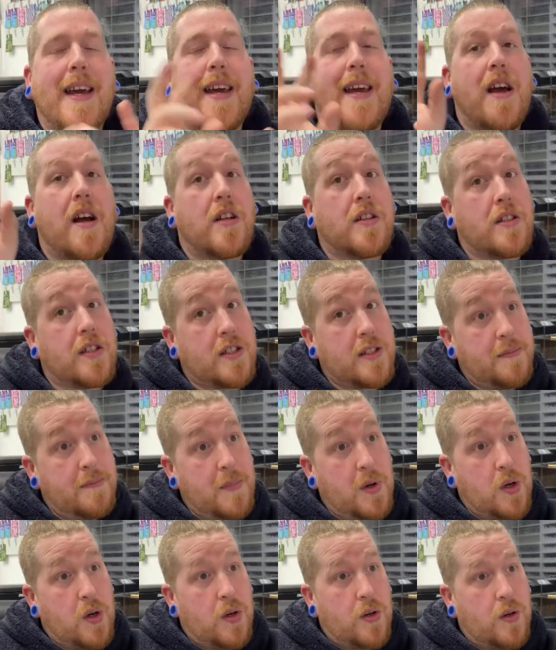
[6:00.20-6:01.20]
a
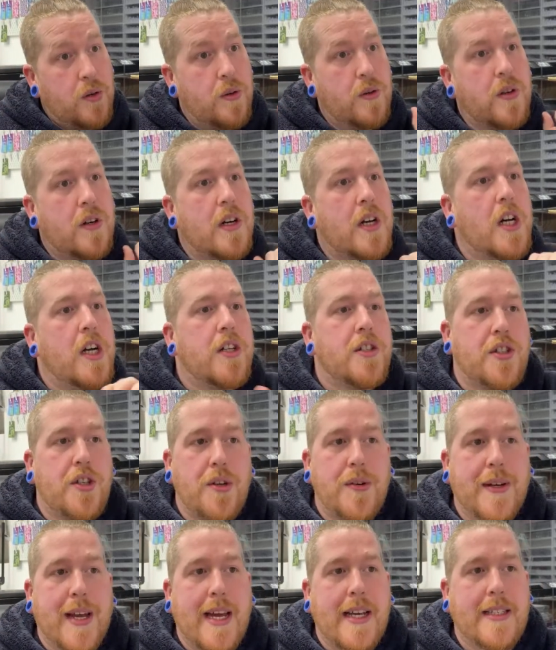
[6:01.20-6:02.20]
small
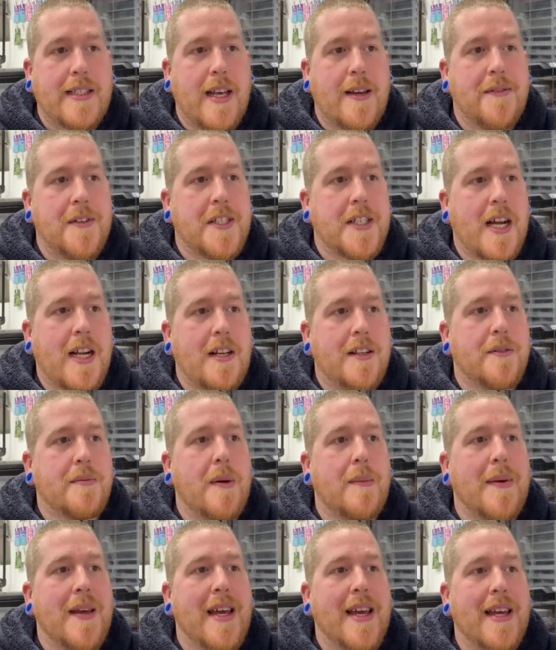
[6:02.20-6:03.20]
2K saving challenge
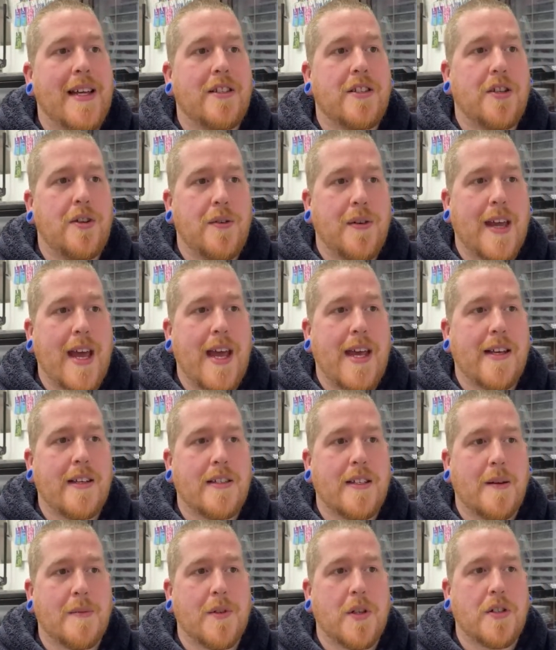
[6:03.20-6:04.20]
when we hit 2K
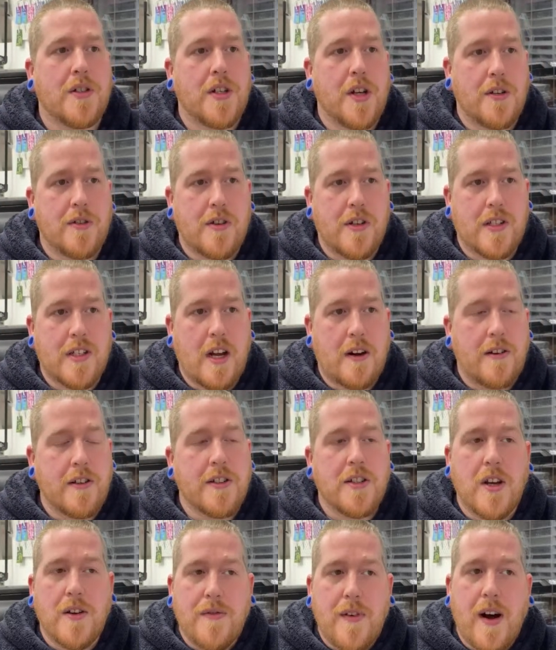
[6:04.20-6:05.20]
subs on Don't Trust Ira?
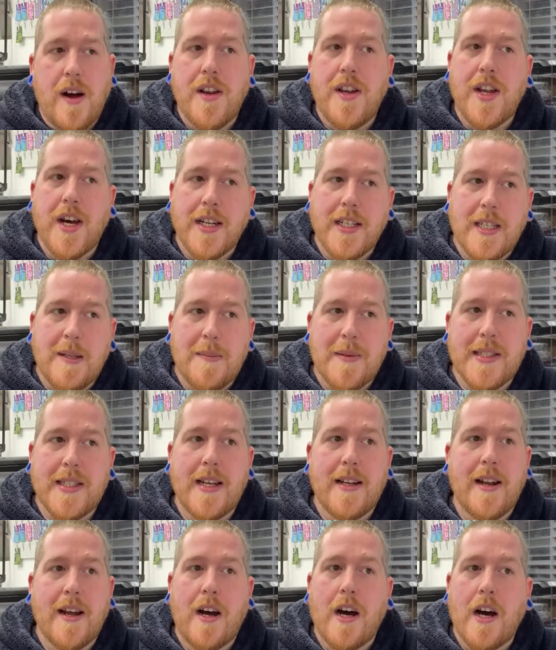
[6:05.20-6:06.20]
So far,
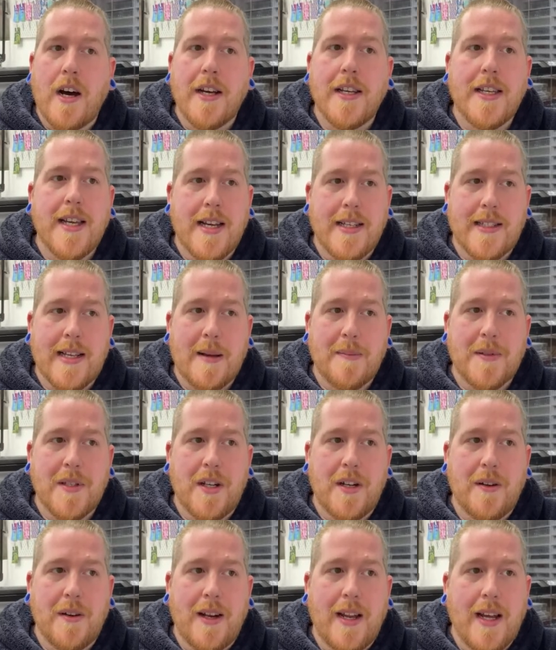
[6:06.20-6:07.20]
90% are yes,
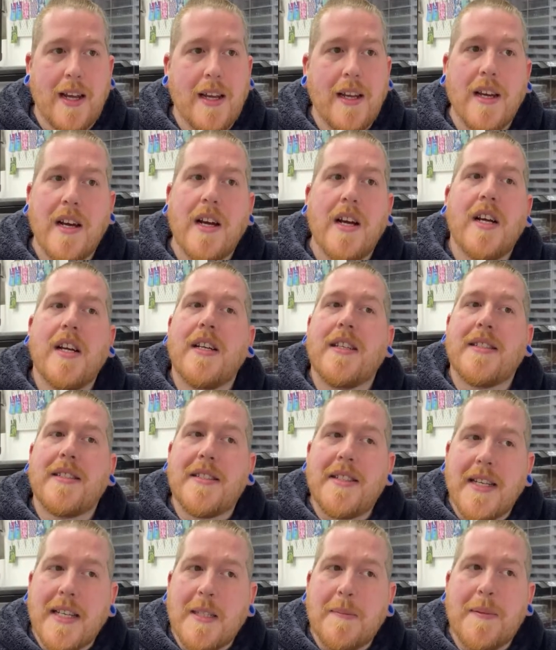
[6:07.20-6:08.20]
absolutely.
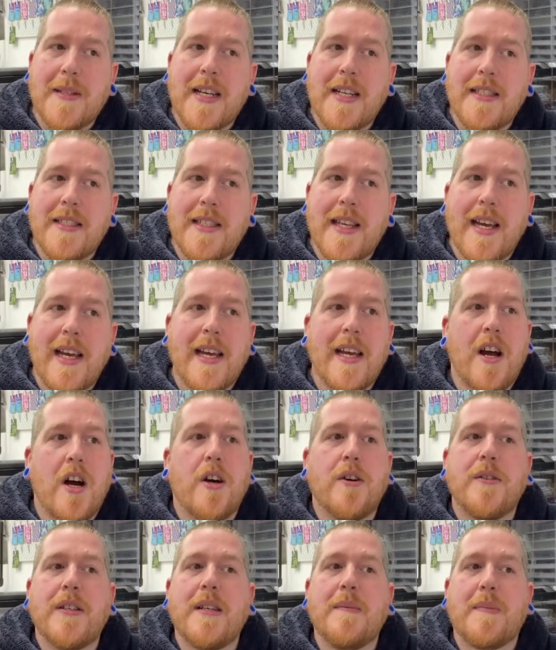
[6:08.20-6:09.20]
6% say
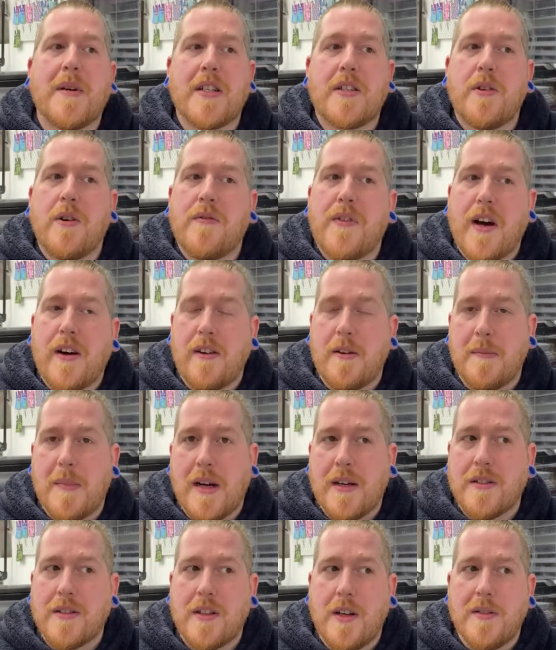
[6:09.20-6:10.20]
only budget of Ira
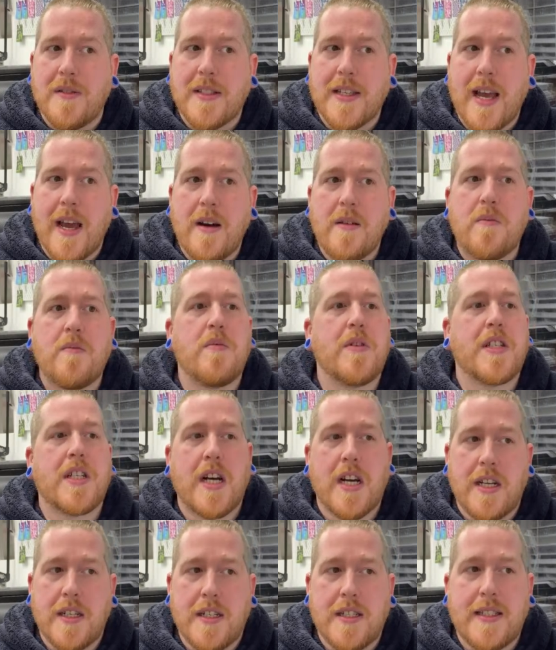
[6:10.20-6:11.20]
milestones count, which
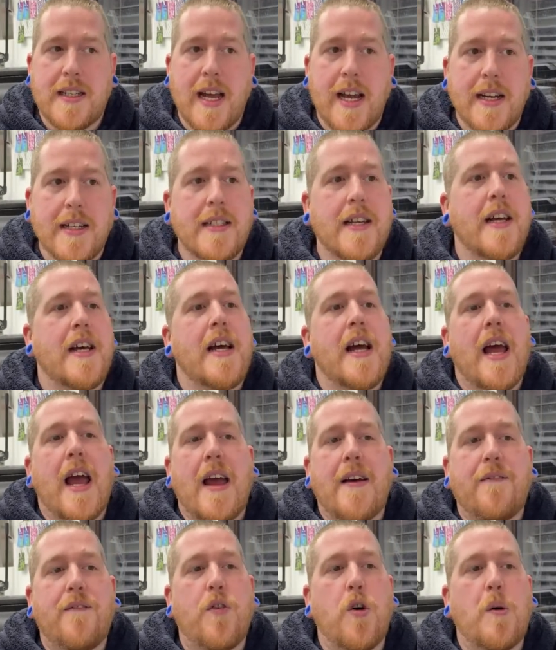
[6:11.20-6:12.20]
I understand.
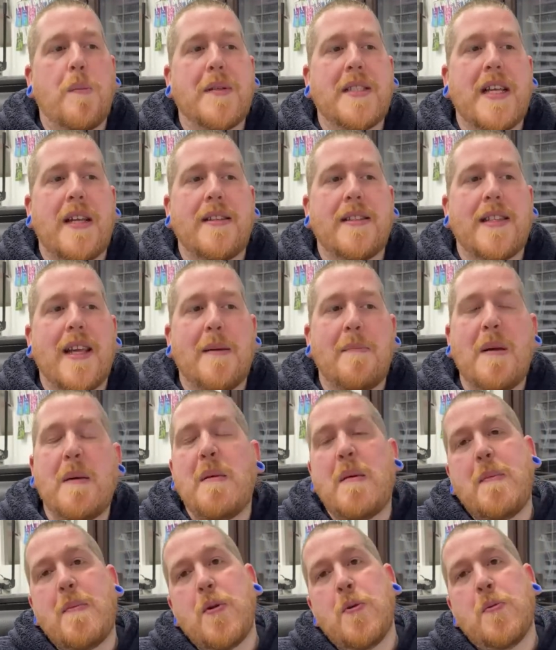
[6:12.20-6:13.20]
And 4% say
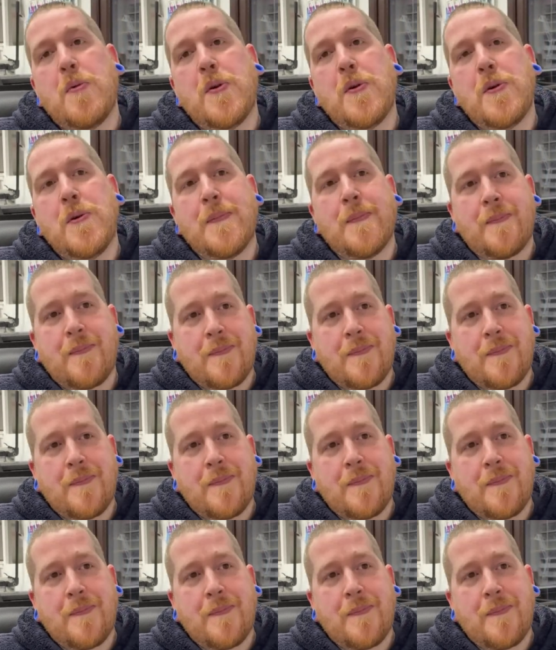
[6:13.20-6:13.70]
pee pee poo poo.